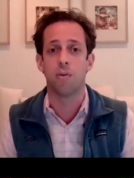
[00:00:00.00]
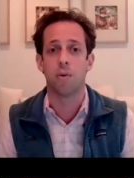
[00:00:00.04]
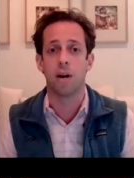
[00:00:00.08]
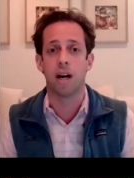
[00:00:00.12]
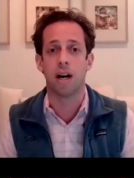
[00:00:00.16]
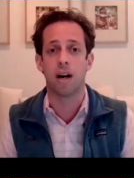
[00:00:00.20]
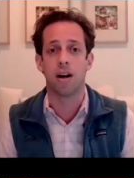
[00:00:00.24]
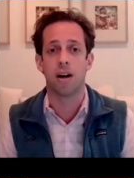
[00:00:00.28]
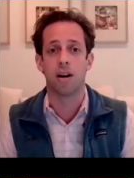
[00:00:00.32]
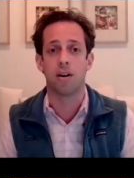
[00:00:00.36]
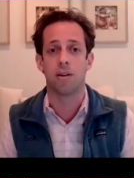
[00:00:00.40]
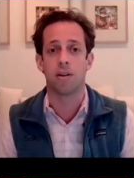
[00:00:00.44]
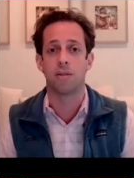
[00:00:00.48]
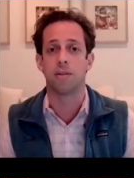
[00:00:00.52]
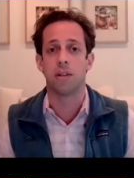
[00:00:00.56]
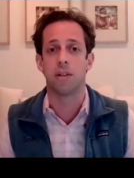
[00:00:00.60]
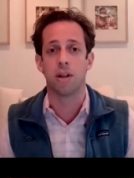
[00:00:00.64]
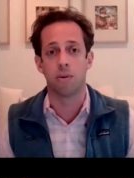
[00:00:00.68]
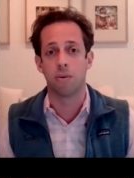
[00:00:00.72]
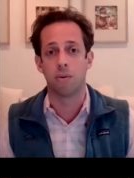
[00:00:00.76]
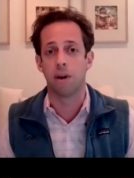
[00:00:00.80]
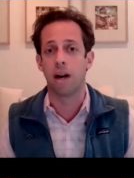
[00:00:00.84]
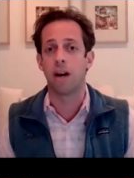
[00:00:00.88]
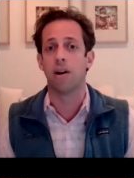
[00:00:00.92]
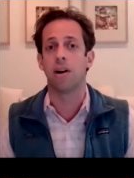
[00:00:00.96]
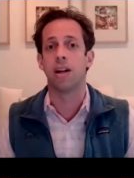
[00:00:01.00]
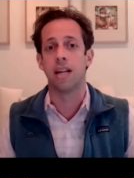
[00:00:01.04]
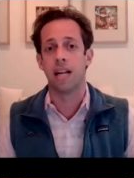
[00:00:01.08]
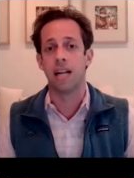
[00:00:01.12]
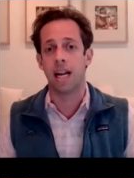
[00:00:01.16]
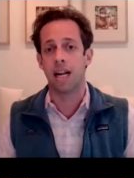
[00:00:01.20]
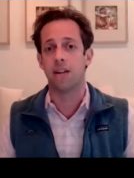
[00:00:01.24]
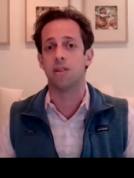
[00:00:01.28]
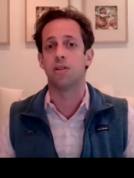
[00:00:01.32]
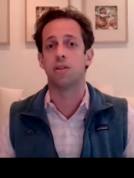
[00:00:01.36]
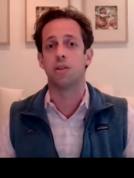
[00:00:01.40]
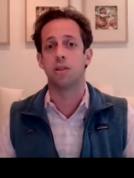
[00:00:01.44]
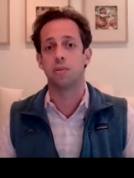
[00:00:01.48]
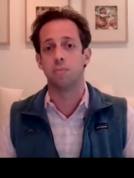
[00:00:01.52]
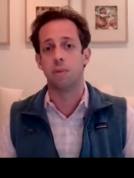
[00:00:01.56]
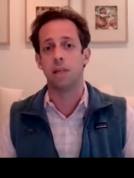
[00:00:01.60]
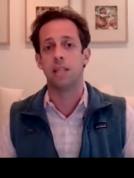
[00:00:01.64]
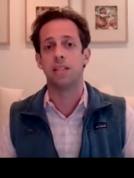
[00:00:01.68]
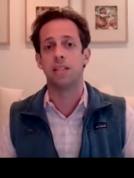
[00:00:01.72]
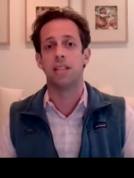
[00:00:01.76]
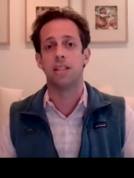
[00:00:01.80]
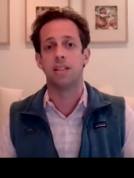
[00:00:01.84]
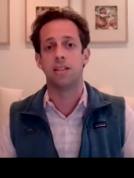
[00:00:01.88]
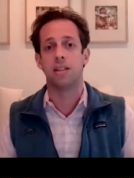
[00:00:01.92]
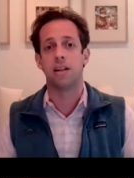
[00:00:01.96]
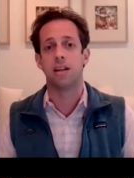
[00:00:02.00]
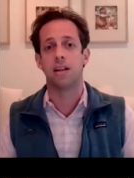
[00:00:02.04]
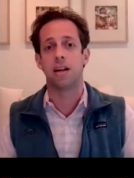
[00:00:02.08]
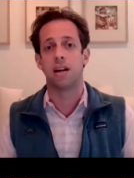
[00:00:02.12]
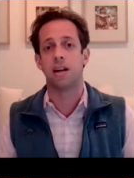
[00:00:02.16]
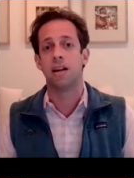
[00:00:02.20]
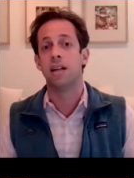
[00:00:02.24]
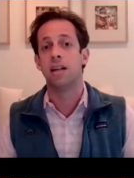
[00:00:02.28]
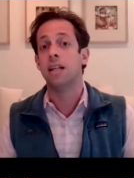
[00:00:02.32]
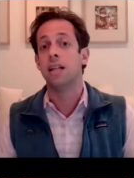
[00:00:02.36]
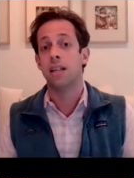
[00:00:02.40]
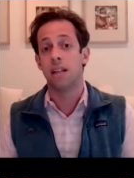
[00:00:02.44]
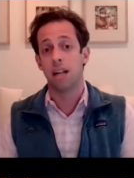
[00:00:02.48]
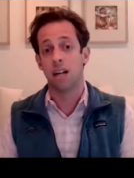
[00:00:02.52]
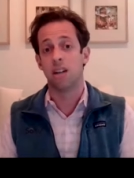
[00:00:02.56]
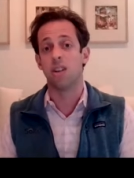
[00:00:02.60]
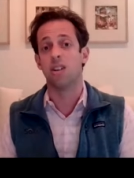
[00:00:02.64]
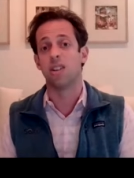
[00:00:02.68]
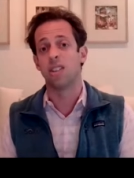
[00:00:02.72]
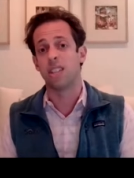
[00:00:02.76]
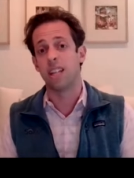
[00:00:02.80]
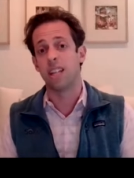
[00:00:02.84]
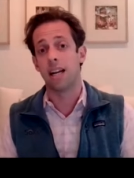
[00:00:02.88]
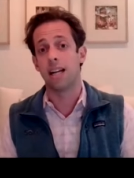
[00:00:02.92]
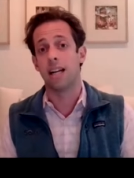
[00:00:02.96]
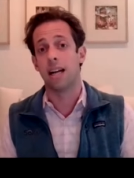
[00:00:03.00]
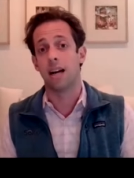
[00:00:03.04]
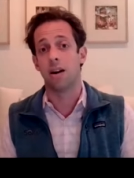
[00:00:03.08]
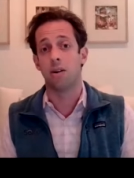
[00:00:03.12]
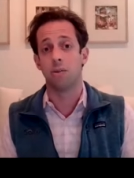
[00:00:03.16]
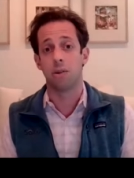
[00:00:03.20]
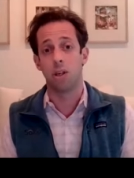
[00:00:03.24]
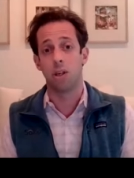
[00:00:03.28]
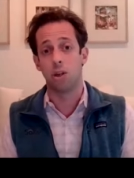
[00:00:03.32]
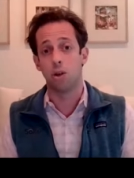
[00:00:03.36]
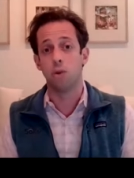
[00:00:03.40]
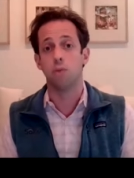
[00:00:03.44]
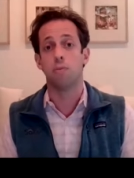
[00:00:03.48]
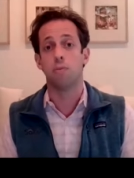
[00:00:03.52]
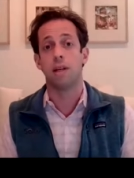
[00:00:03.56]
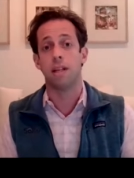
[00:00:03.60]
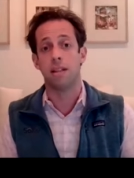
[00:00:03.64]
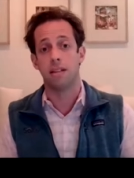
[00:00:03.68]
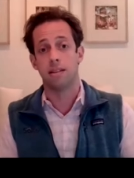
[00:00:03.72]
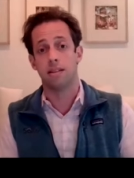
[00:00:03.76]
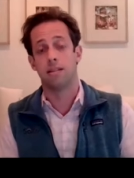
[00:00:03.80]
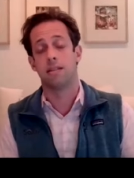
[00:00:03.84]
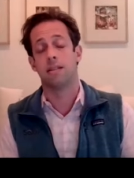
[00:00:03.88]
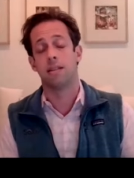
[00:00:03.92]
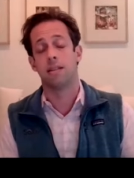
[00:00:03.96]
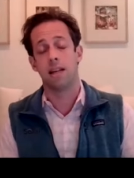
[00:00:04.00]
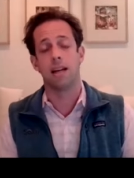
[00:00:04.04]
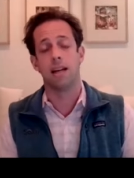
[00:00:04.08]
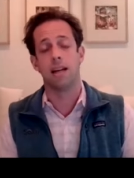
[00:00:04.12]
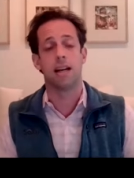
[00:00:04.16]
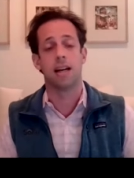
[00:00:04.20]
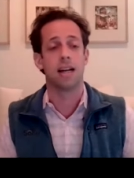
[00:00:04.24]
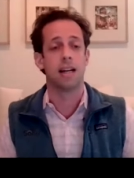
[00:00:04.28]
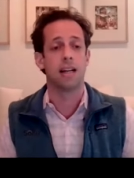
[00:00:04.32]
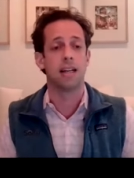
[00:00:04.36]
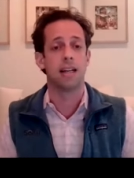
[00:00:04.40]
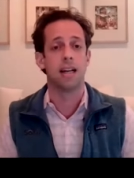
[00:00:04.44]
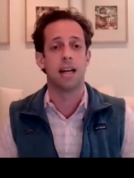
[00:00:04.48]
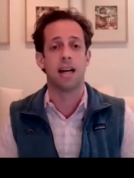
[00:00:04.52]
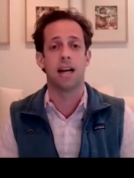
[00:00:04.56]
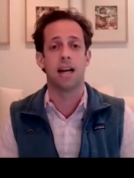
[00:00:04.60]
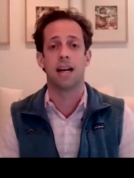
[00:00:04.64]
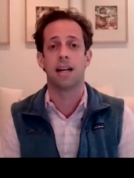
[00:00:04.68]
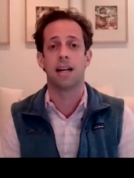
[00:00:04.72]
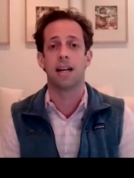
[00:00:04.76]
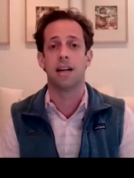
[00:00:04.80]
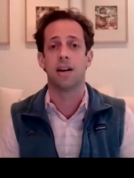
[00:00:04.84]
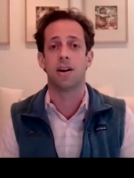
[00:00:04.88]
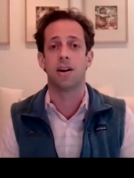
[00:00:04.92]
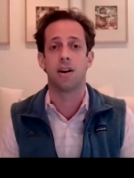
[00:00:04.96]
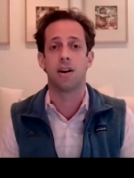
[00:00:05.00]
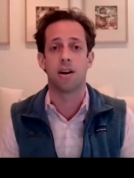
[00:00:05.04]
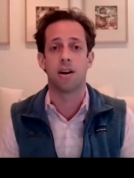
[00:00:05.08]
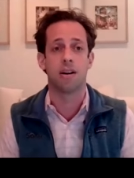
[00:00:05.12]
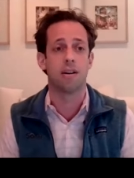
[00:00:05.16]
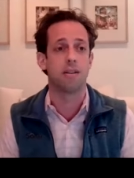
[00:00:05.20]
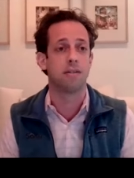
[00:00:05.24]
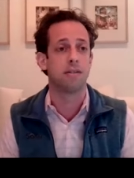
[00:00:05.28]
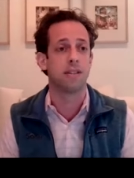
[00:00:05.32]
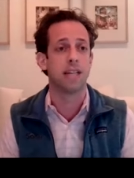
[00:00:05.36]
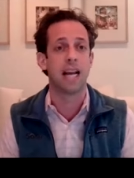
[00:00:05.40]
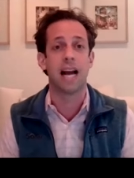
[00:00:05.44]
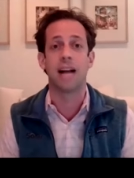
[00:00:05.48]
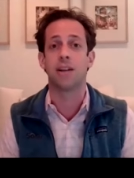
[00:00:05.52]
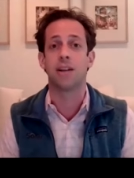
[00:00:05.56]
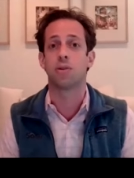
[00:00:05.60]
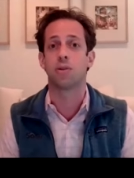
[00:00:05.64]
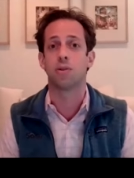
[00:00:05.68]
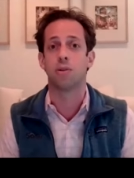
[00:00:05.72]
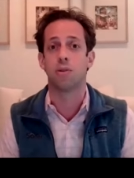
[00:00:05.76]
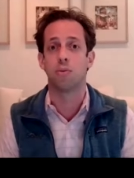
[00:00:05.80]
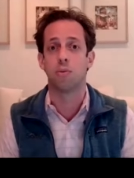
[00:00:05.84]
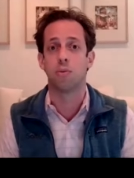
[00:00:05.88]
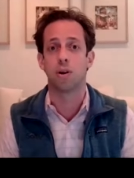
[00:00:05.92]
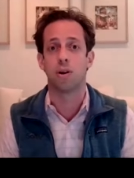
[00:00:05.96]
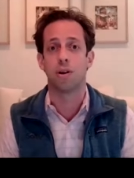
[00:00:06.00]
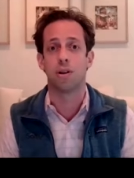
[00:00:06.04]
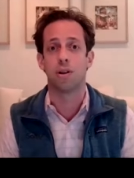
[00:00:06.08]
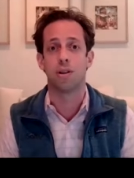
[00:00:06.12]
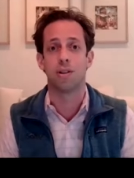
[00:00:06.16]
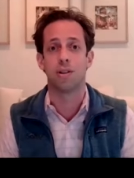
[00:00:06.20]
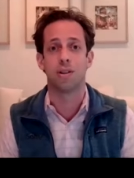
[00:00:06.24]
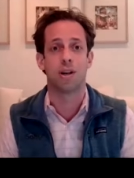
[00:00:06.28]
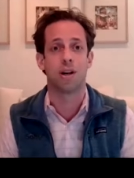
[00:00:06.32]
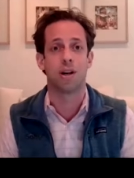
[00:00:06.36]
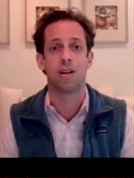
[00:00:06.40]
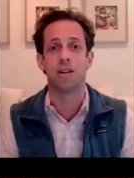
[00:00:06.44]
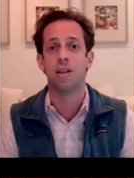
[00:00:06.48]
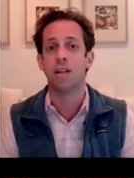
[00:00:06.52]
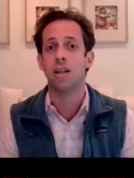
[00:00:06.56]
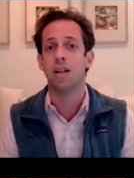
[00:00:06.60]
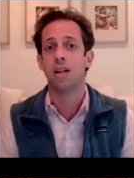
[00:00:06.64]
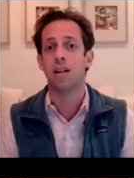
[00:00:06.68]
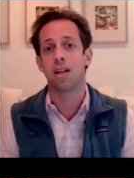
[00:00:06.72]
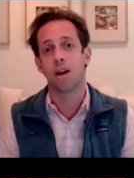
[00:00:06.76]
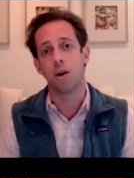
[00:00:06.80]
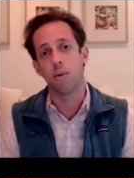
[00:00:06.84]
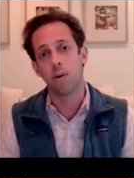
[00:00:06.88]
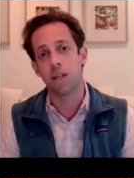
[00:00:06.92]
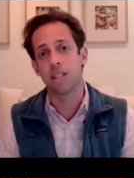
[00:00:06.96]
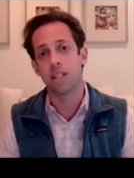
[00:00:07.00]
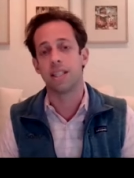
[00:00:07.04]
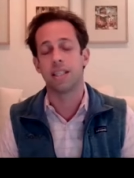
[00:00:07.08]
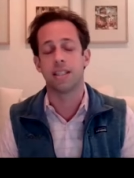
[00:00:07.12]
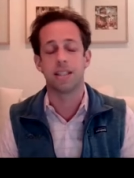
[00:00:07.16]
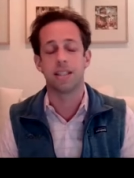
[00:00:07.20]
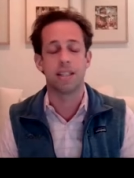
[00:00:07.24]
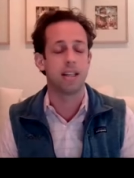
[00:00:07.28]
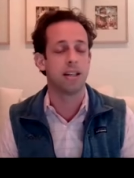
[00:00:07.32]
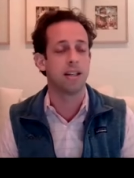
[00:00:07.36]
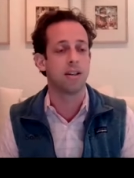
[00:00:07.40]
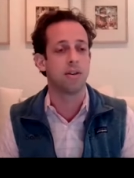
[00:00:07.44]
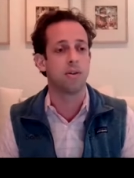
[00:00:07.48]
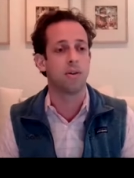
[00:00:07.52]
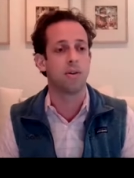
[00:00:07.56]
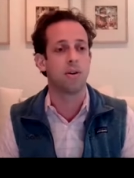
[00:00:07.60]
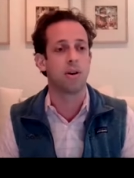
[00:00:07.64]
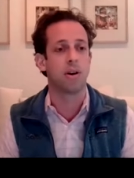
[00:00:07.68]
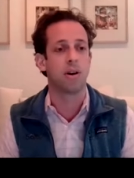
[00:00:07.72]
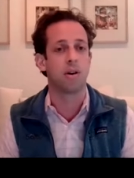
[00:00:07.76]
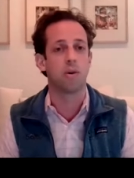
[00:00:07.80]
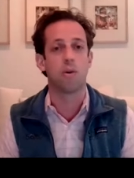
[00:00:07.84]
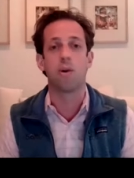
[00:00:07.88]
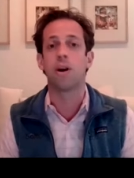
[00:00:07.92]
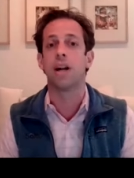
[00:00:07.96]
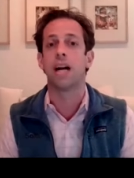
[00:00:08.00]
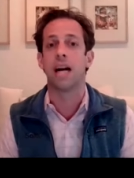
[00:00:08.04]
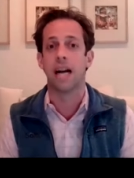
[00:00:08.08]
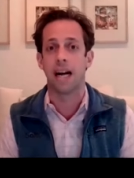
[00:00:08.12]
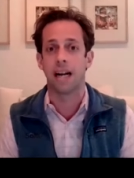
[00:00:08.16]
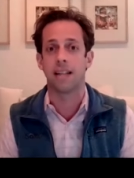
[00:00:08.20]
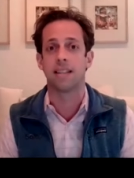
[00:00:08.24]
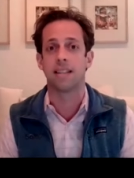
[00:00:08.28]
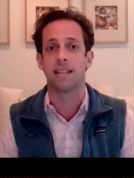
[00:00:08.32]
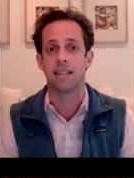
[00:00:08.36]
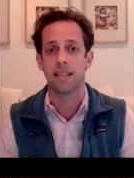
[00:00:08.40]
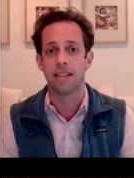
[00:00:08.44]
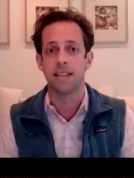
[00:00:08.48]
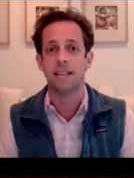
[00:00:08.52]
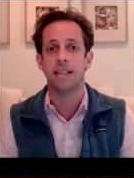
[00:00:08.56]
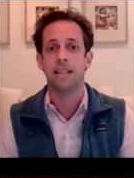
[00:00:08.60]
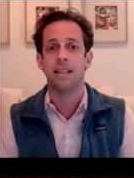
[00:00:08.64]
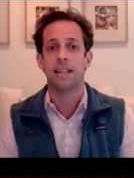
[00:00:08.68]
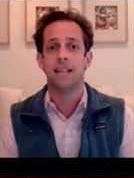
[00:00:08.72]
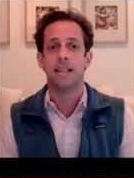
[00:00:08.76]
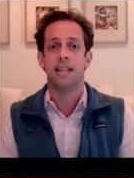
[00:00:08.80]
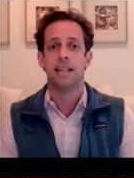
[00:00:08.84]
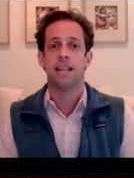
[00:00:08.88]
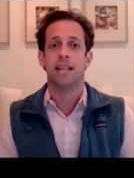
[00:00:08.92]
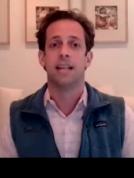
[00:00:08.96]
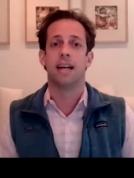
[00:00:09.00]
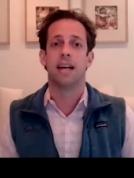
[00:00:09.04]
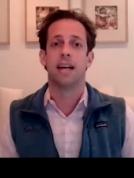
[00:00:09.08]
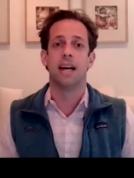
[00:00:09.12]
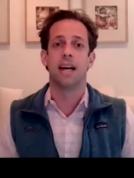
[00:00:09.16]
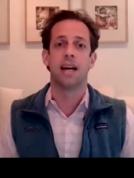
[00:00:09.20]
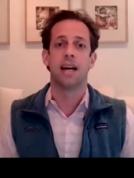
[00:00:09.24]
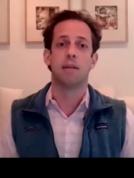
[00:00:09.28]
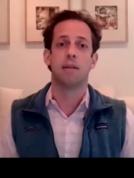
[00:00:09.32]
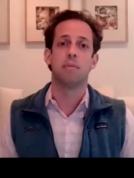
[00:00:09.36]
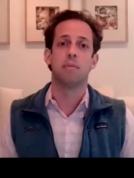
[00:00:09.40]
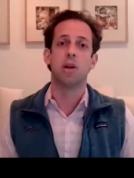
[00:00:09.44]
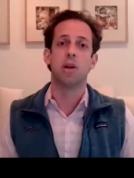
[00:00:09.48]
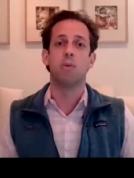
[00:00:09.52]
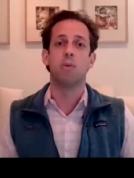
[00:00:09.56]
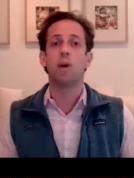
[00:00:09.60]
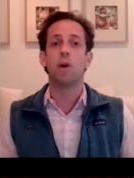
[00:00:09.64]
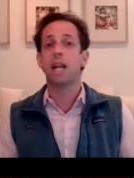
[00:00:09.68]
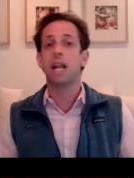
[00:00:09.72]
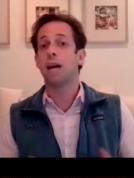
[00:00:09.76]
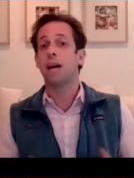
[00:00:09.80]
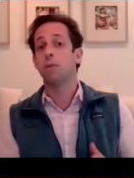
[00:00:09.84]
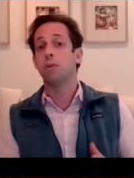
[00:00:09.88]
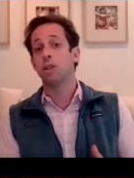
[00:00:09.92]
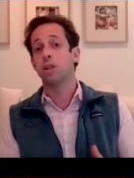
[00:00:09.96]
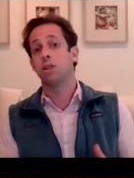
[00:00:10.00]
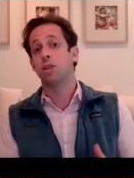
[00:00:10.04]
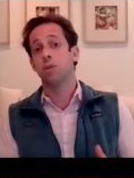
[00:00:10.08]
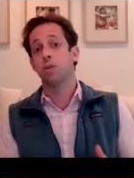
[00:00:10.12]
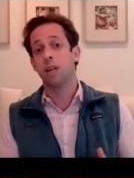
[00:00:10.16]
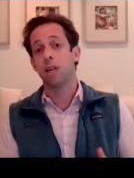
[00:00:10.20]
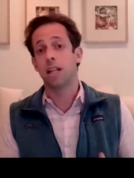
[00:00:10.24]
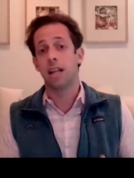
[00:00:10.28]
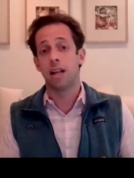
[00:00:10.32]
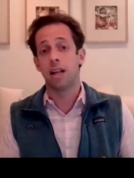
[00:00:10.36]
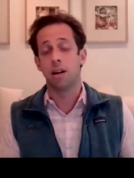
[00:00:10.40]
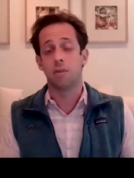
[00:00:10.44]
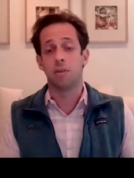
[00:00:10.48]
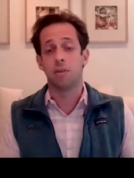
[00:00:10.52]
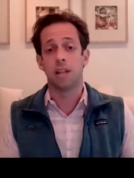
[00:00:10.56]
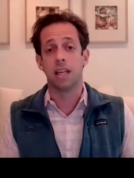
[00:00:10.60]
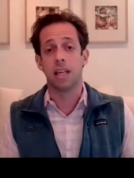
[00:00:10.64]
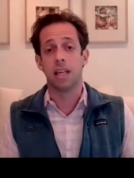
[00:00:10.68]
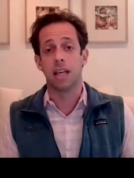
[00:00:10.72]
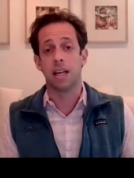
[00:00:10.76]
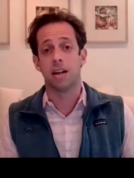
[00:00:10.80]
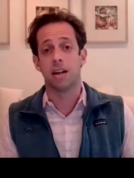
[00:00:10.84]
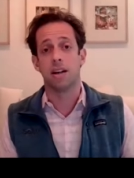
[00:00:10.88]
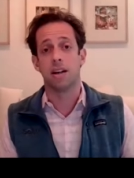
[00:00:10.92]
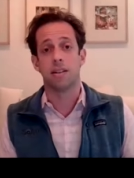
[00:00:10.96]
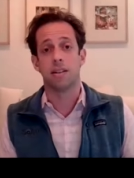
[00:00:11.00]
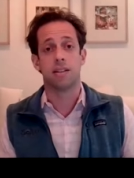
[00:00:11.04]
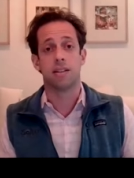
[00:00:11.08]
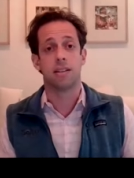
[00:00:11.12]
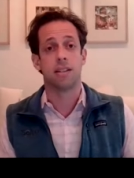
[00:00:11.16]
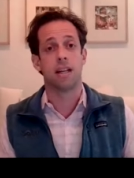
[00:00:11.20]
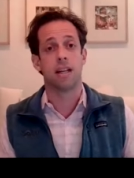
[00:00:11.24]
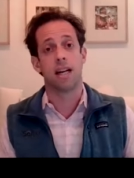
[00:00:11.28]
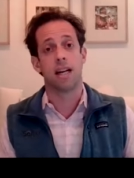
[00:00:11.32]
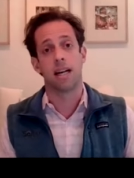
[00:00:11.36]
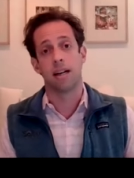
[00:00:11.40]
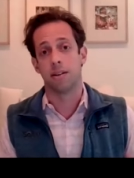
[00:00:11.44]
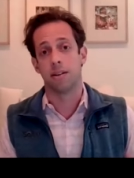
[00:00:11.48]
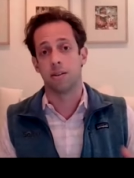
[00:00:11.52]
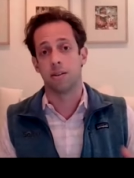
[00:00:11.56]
where rare and endangered species are, understand how humans and our natural world are coexisting or not. While I was doing that over the years,